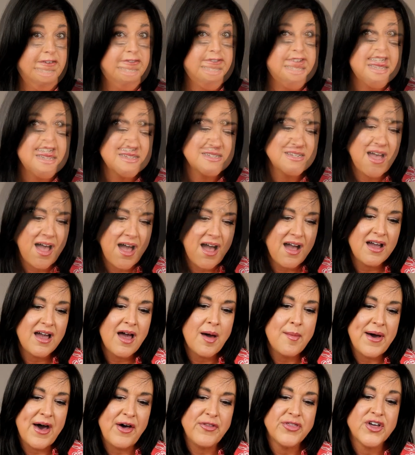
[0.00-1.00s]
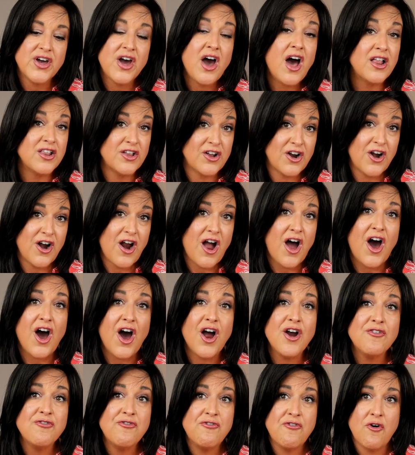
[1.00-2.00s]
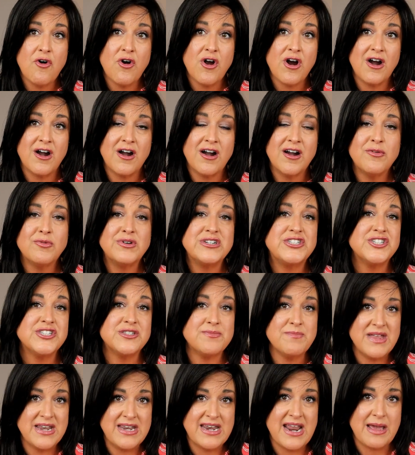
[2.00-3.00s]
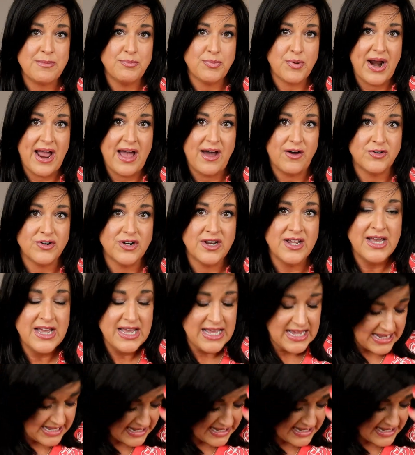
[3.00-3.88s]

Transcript: Let's talk about the color R4, which is midnight brown.